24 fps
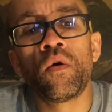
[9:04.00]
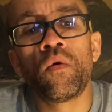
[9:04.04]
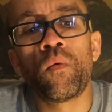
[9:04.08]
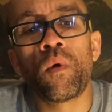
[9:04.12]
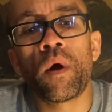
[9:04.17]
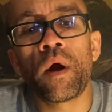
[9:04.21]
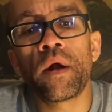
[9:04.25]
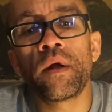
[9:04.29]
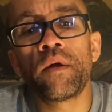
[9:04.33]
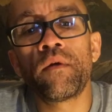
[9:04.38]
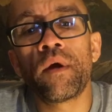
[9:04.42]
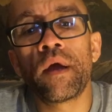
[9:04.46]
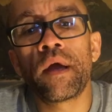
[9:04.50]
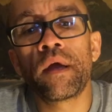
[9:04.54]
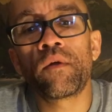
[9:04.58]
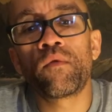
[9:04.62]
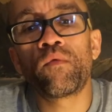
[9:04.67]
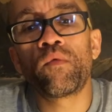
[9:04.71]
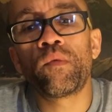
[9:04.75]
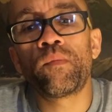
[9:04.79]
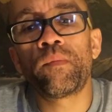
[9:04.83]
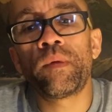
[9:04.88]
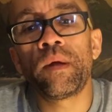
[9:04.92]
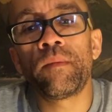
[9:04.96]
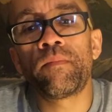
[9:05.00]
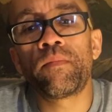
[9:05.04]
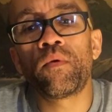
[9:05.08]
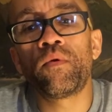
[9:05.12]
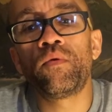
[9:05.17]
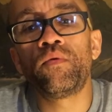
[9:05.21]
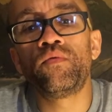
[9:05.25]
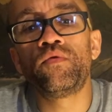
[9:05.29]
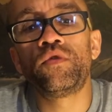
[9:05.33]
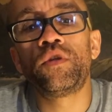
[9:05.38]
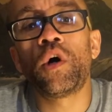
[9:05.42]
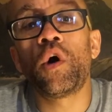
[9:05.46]
Why are you hanging with people
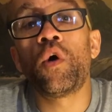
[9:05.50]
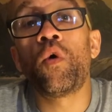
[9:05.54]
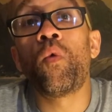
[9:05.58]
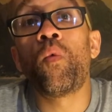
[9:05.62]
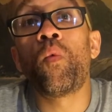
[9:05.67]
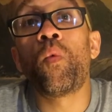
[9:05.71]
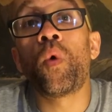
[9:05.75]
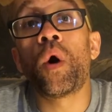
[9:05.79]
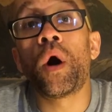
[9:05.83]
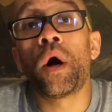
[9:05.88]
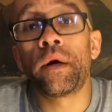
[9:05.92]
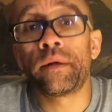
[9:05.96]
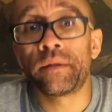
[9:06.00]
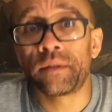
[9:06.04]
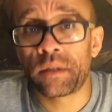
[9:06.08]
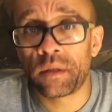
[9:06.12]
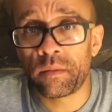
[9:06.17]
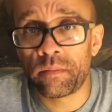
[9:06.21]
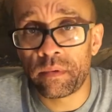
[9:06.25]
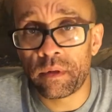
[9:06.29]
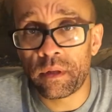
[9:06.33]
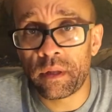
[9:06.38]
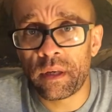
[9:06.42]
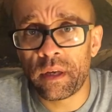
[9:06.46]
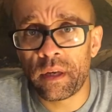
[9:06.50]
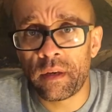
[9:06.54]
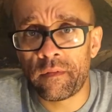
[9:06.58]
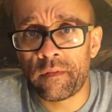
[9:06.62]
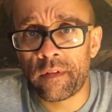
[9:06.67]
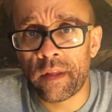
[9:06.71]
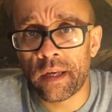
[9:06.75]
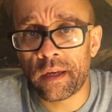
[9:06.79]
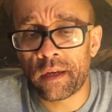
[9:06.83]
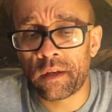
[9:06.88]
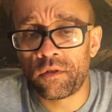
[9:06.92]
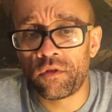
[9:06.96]
who don't want to
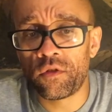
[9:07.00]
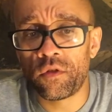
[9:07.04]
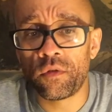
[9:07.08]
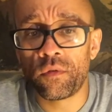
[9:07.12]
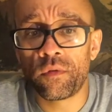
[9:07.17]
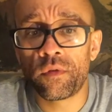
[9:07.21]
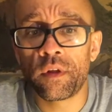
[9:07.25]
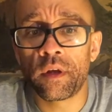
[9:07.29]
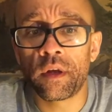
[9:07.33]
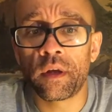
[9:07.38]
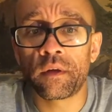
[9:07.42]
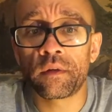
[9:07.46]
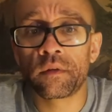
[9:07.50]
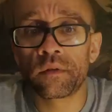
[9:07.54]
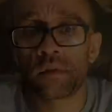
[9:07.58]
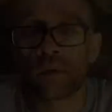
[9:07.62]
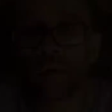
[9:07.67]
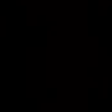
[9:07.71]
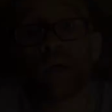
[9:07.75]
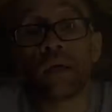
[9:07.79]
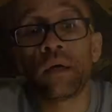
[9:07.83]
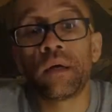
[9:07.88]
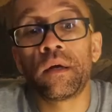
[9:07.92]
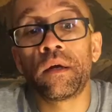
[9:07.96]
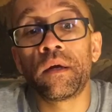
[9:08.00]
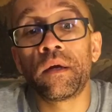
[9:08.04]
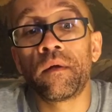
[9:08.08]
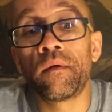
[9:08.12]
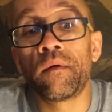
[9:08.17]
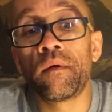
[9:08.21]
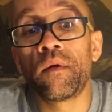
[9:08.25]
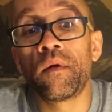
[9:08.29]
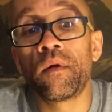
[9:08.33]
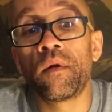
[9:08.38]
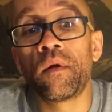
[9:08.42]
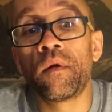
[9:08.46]
believe they can do things?
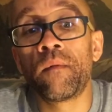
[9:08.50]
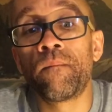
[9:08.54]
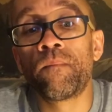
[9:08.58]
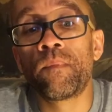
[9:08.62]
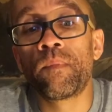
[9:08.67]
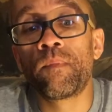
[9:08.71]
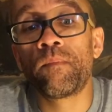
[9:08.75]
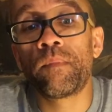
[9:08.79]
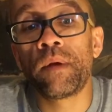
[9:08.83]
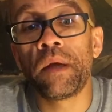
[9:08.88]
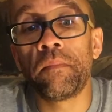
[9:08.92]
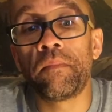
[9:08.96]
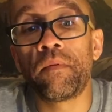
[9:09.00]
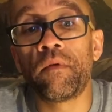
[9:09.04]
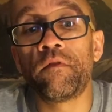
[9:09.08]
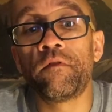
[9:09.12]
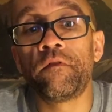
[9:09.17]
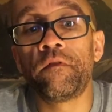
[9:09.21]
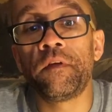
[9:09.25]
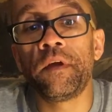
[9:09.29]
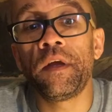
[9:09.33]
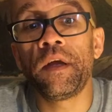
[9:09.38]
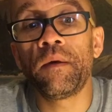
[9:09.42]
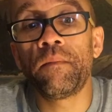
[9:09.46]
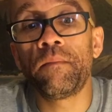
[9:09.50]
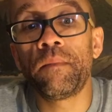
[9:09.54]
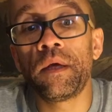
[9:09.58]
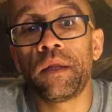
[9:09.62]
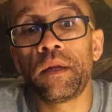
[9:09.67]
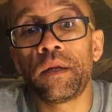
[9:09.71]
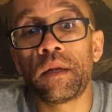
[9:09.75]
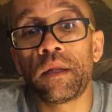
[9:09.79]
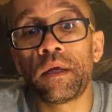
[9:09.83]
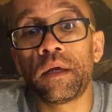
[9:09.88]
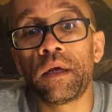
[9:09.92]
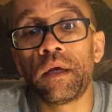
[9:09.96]
People
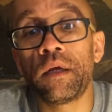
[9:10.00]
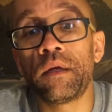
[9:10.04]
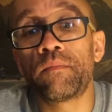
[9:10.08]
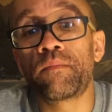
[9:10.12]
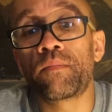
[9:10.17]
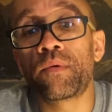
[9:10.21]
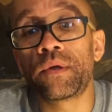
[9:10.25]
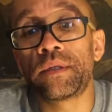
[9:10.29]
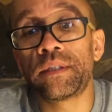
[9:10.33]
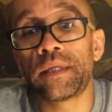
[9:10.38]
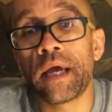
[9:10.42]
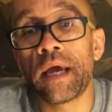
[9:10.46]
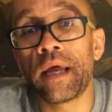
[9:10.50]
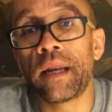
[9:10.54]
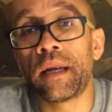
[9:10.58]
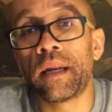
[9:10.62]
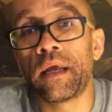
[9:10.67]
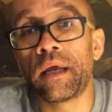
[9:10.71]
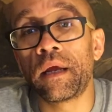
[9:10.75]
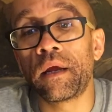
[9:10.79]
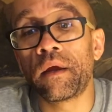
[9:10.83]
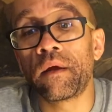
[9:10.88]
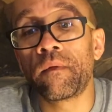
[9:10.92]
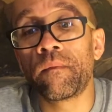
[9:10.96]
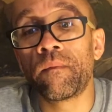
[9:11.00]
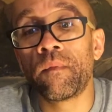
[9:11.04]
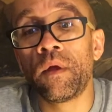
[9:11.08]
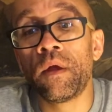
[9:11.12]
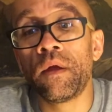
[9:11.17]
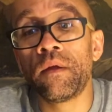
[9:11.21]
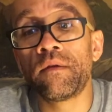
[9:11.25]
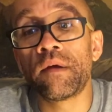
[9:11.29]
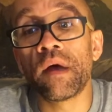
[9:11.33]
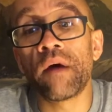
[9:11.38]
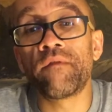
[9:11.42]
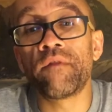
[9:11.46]
vehemently pretending
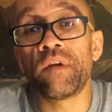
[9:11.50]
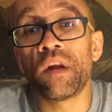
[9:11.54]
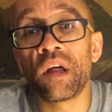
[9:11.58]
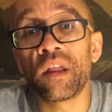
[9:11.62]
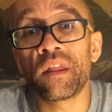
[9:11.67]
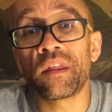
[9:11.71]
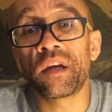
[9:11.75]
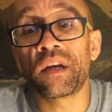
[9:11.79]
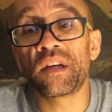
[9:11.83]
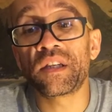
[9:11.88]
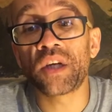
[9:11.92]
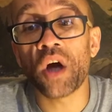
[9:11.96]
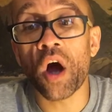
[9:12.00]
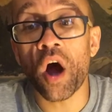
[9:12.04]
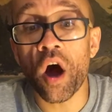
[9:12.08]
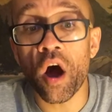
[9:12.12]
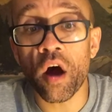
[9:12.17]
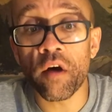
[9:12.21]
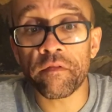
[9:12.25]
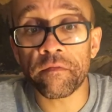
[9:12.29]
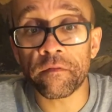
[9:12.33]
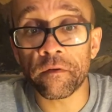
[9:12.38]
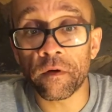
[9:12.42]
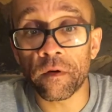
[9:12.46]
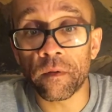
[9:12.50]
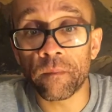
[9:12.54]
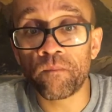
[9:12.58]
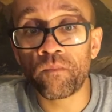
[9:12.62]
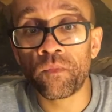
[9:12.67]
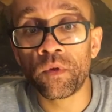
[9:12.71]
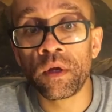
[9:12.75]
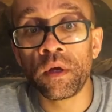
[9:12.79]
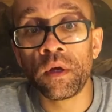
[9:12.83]
to have nothing to offer.